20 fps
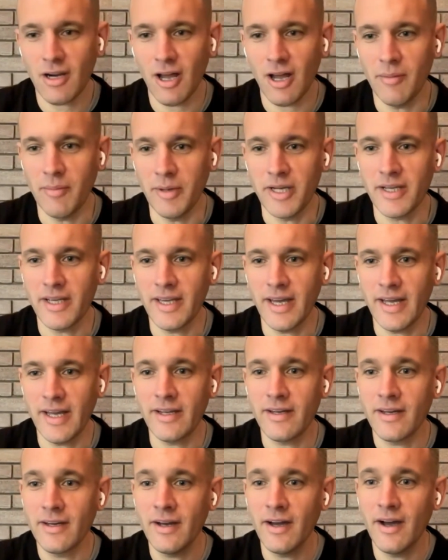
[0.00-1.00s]
climate
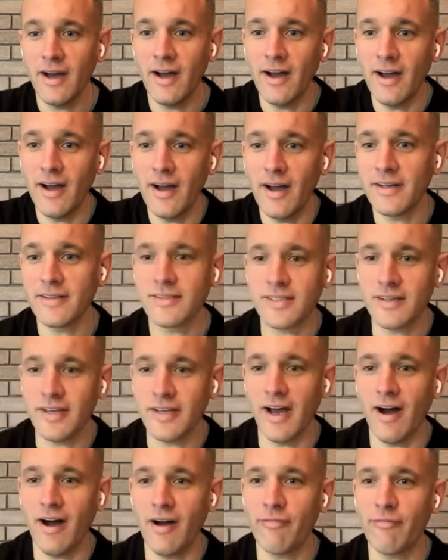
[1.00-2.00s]
gig, so
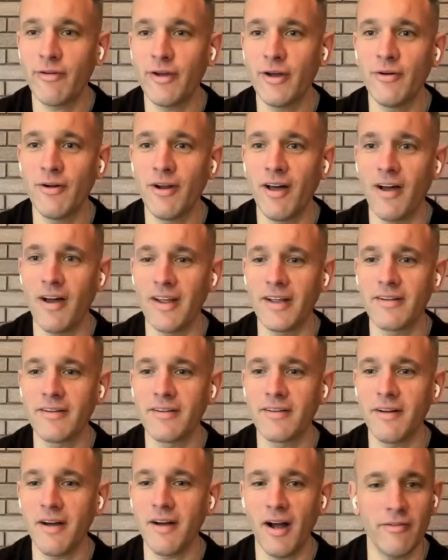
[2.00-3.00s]
yeah, I feel like
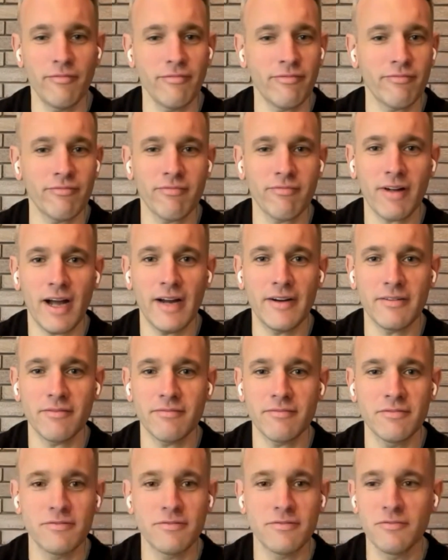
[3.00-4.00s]
I've had
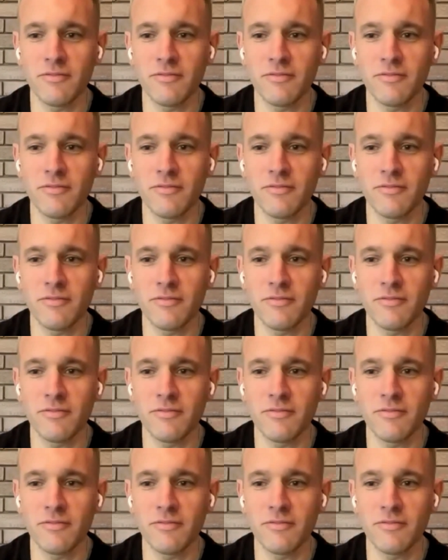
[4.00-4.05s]
a